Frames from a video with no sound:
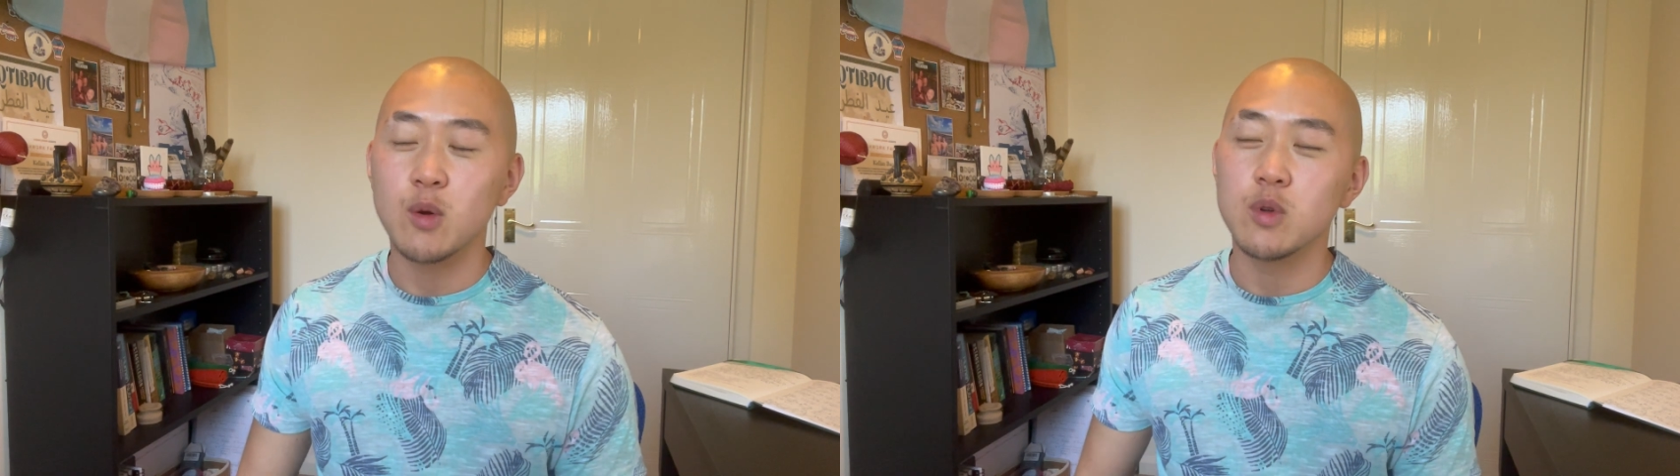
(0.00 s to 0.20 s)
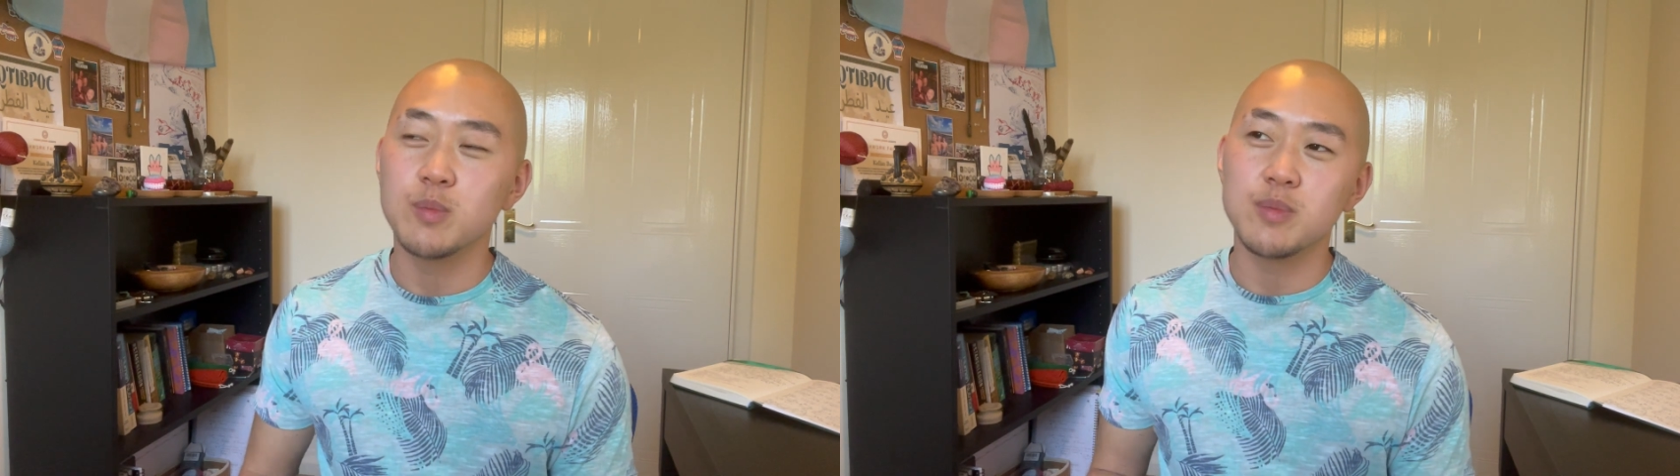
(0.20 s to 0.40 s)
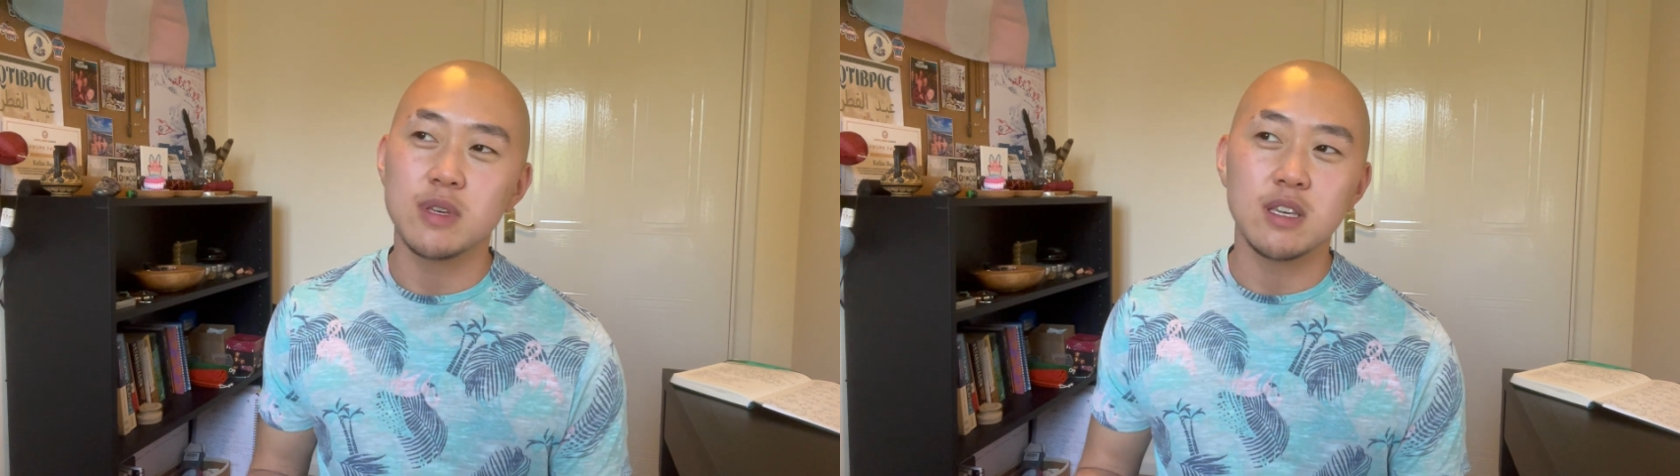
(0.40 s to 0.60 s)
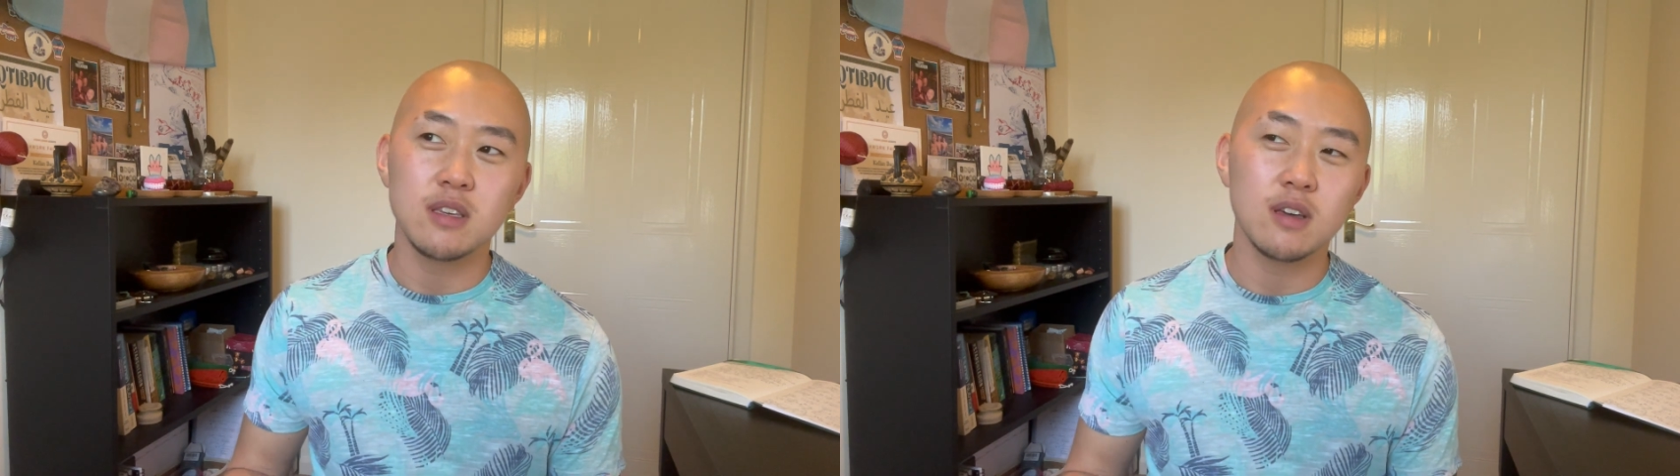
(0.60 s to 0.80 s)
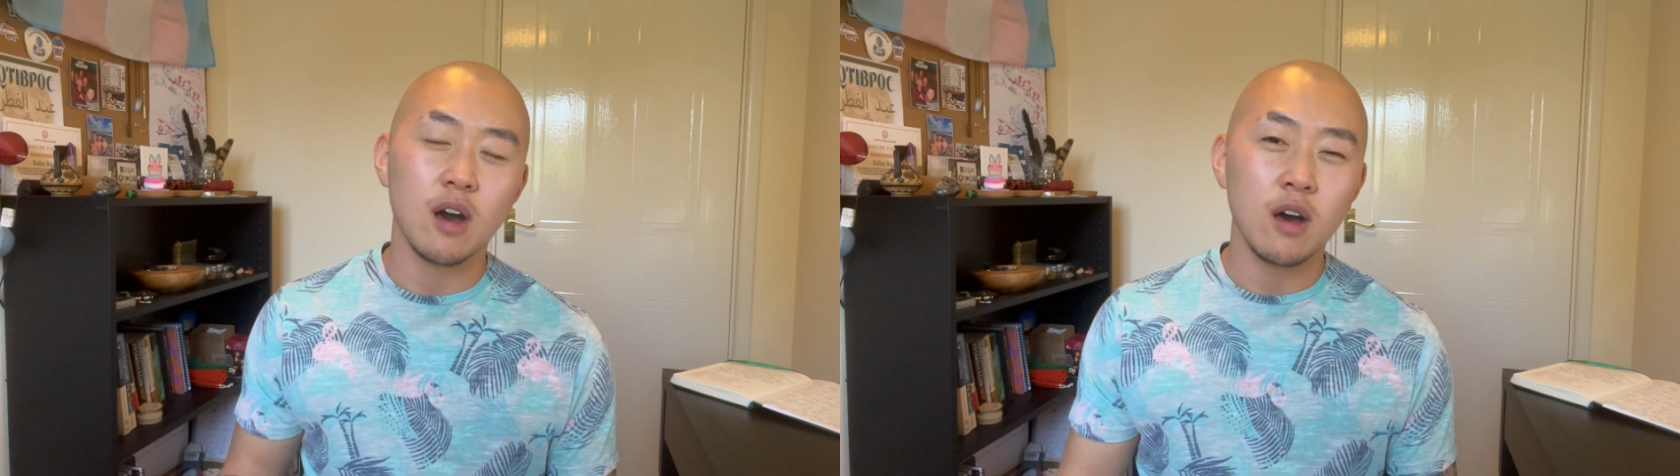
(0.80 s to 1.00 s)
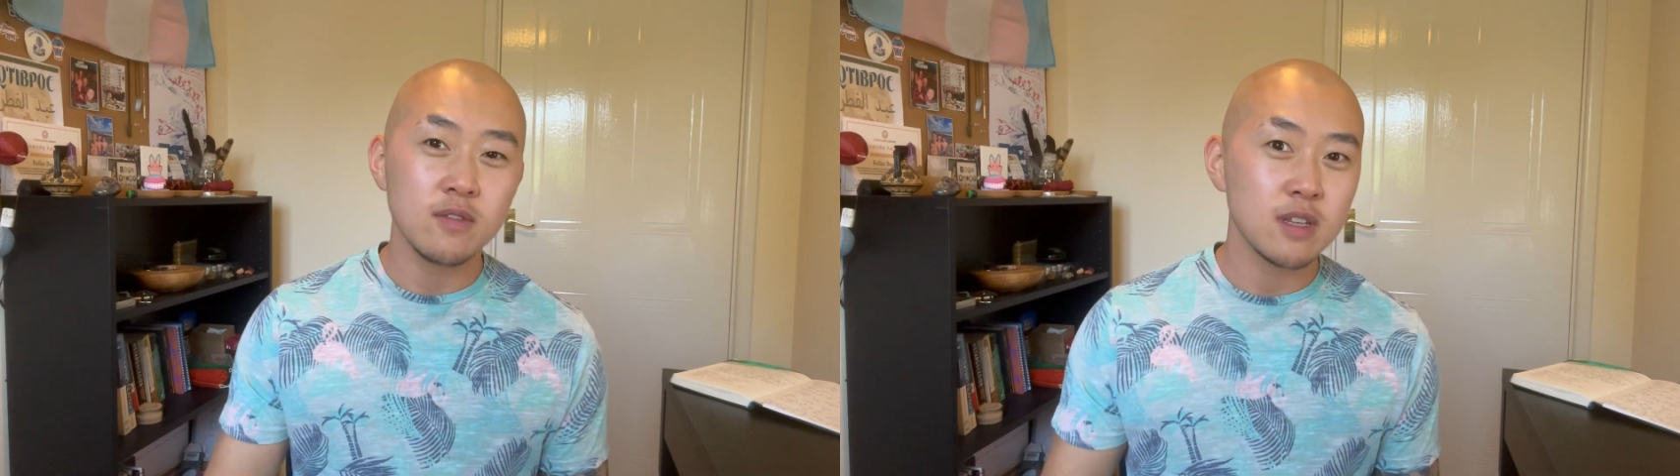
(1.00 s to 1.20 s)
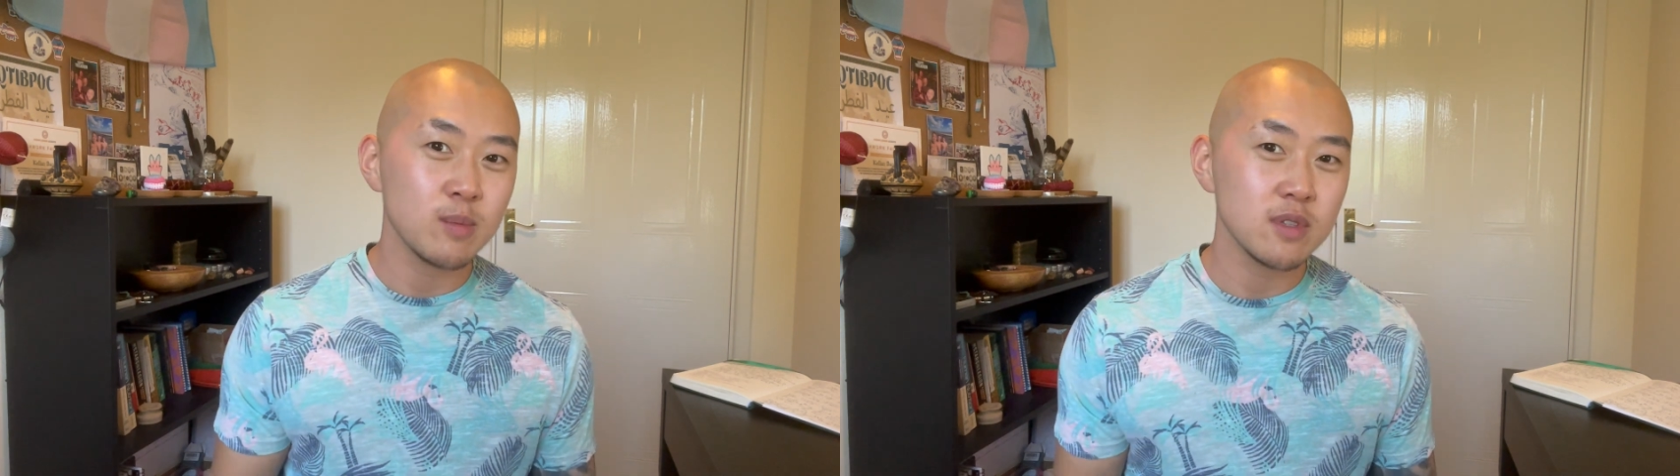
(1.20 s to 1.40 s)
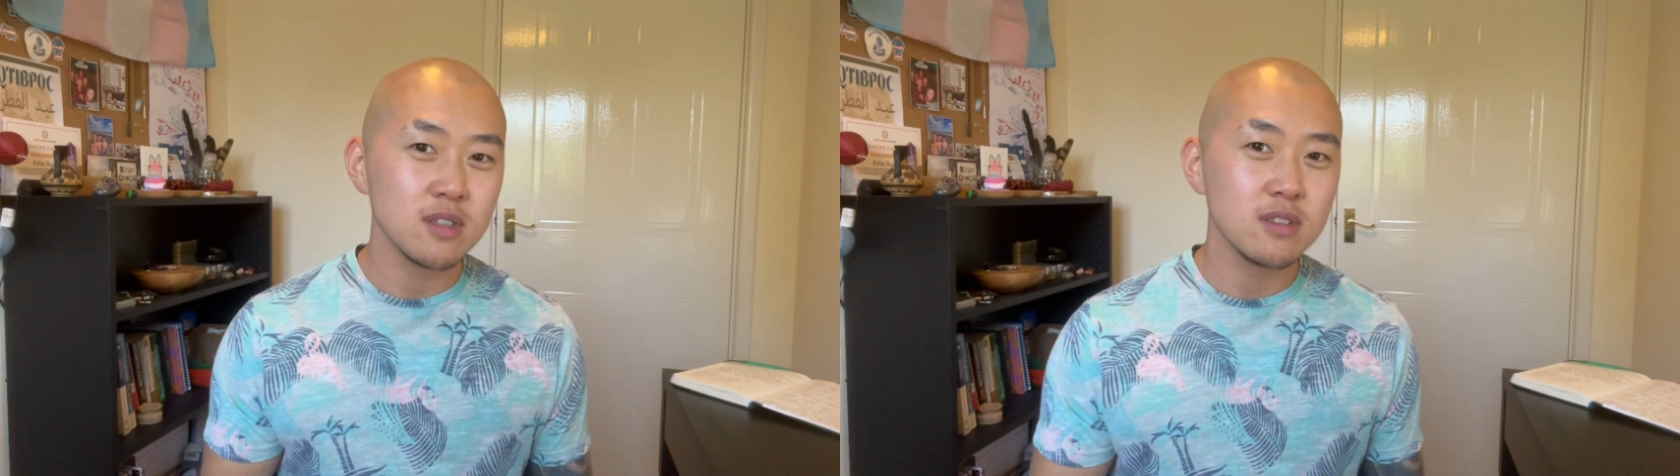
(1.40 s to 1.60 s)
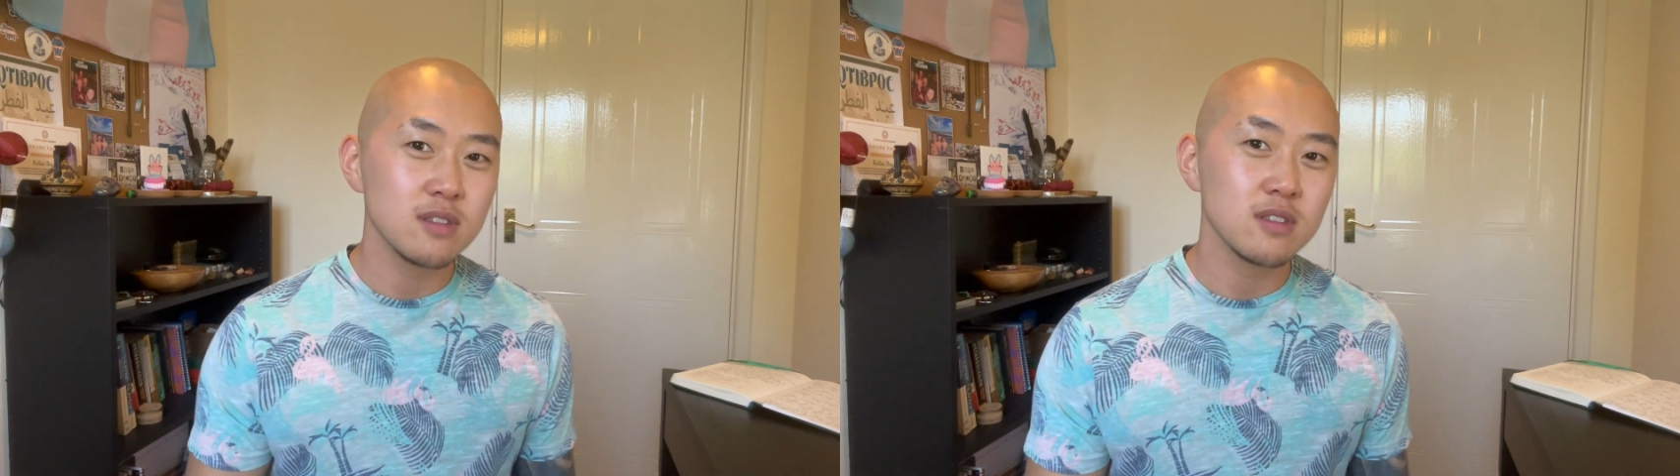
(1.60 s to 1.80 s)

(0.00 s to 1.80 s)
would be half tempted